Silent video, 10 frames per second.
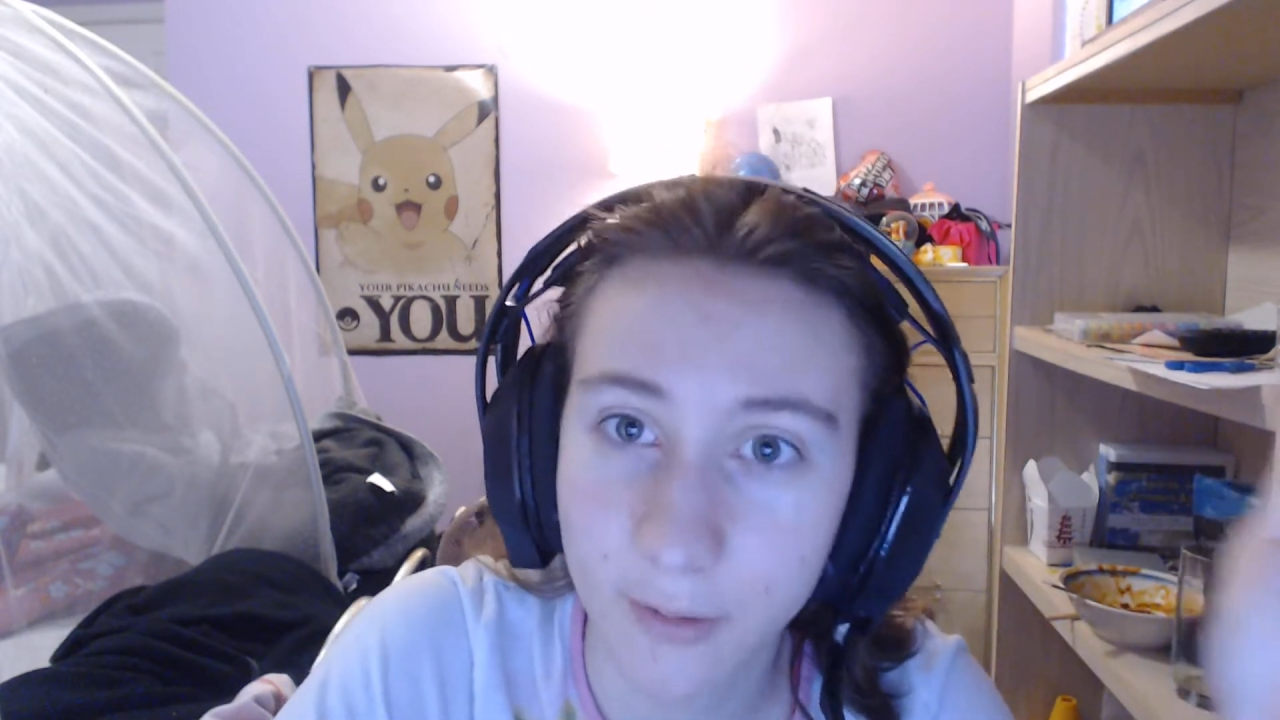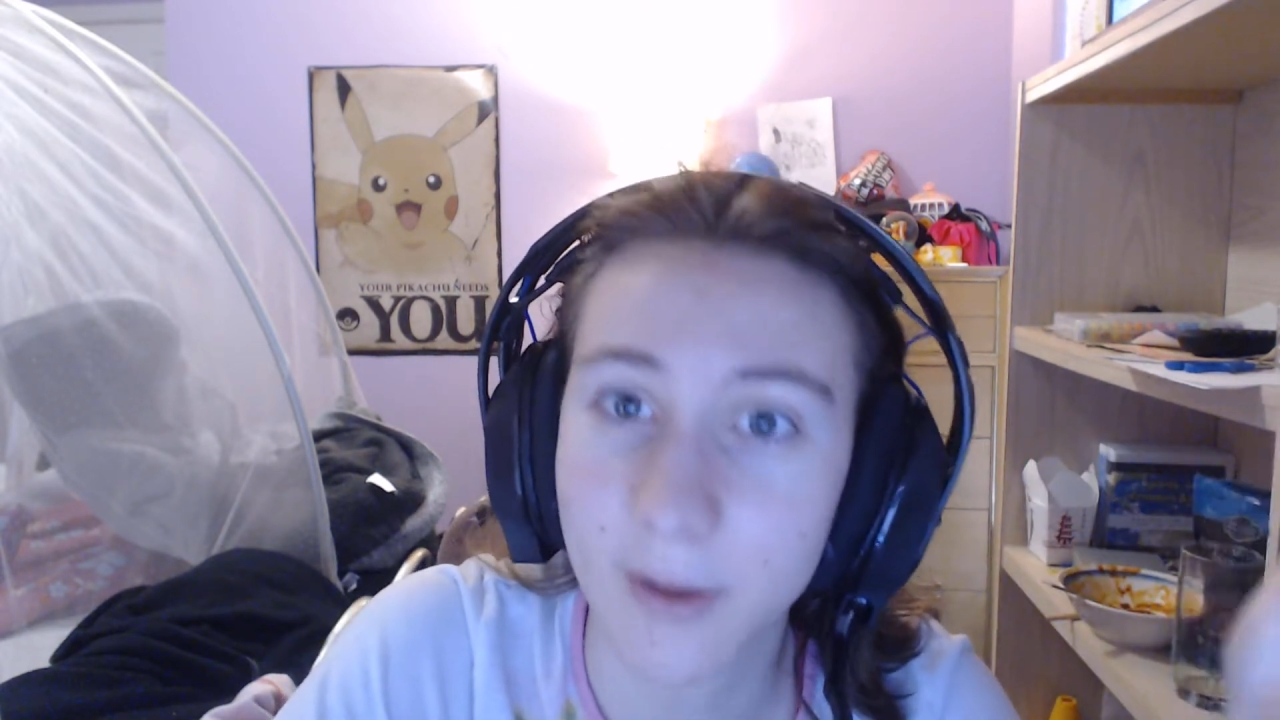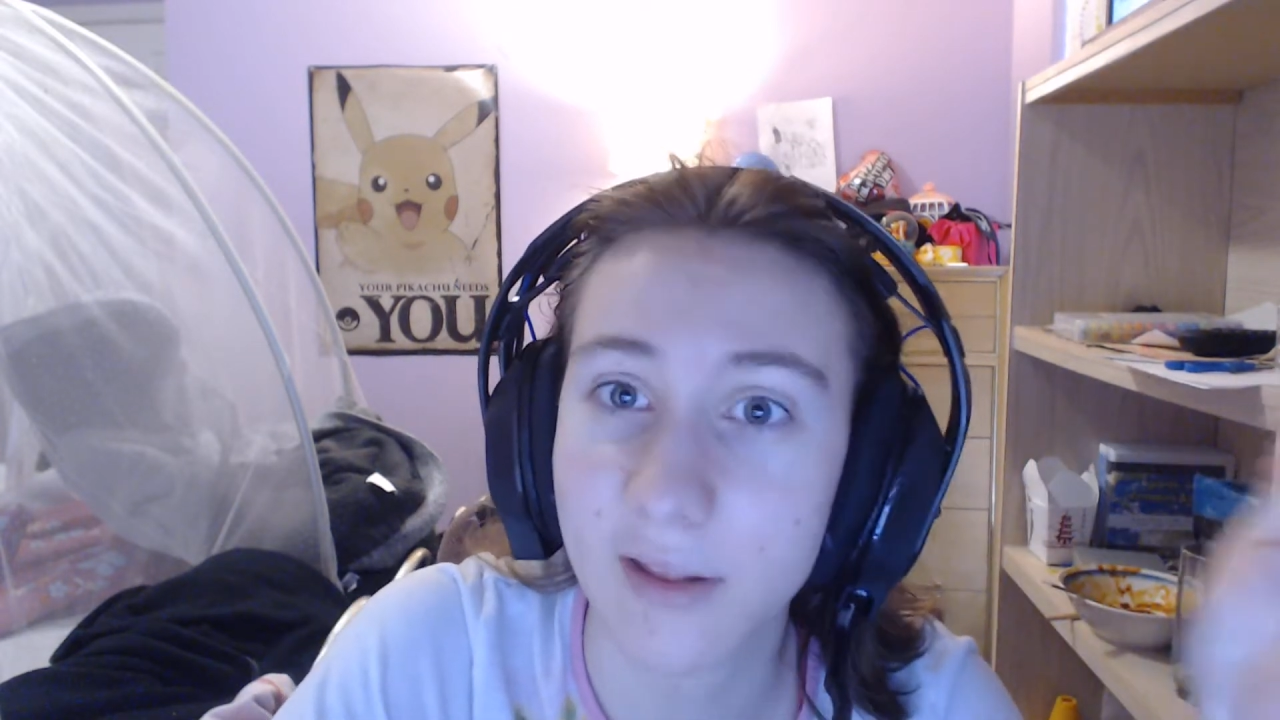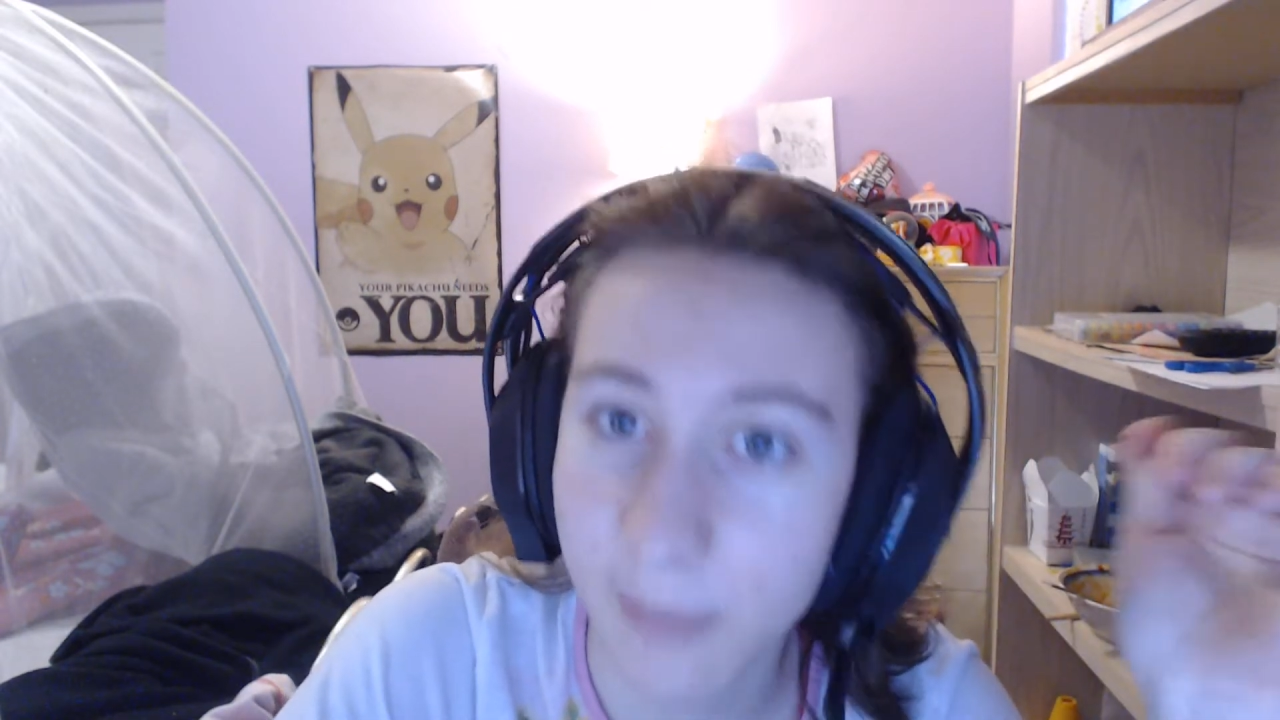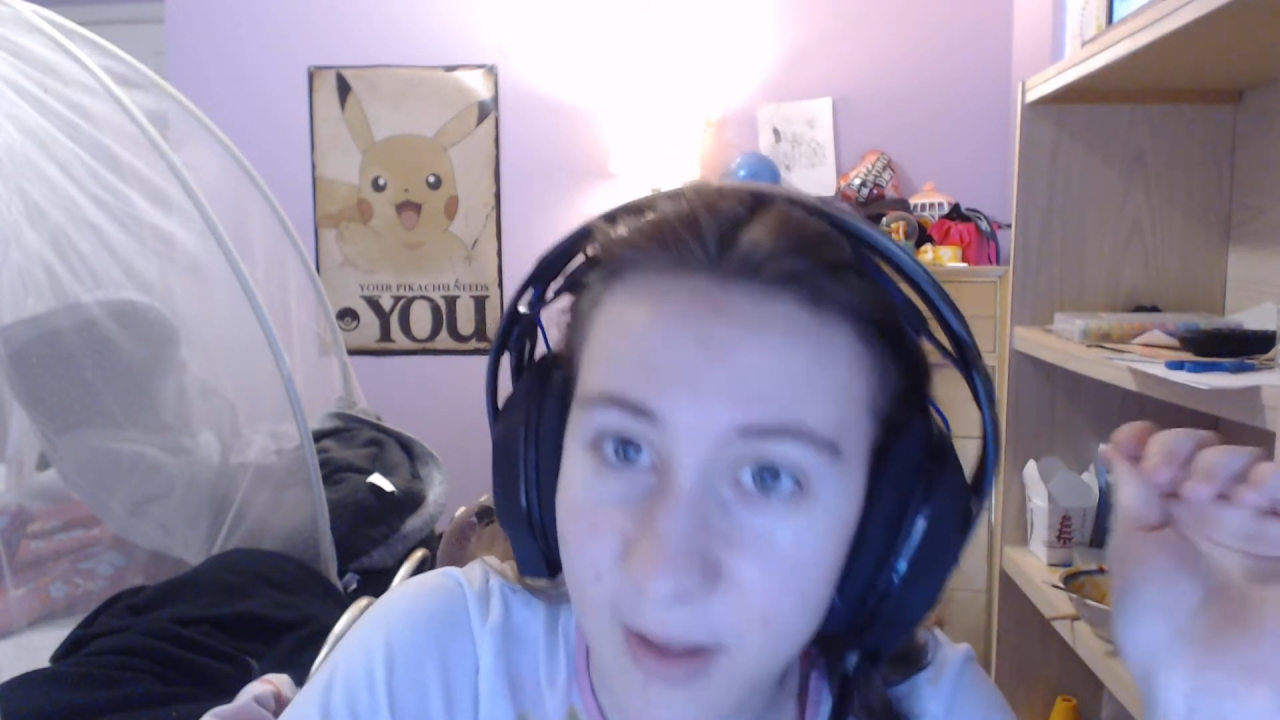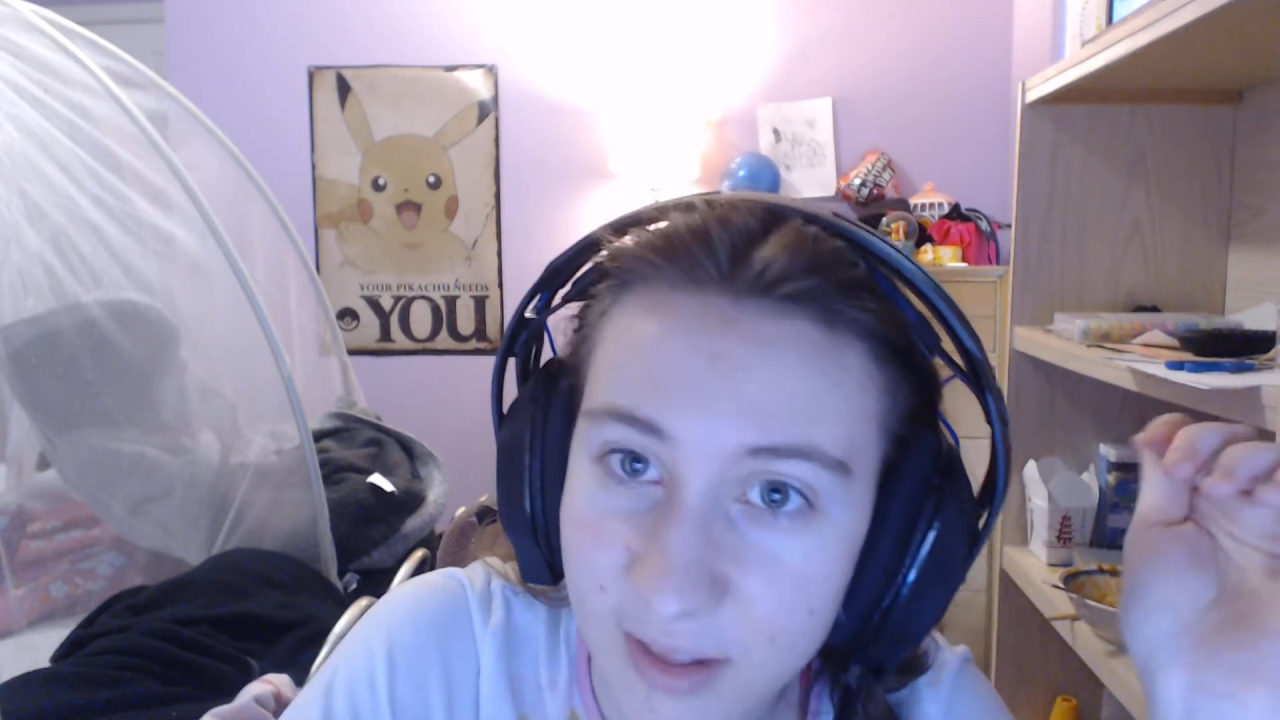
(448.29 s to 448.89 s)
must be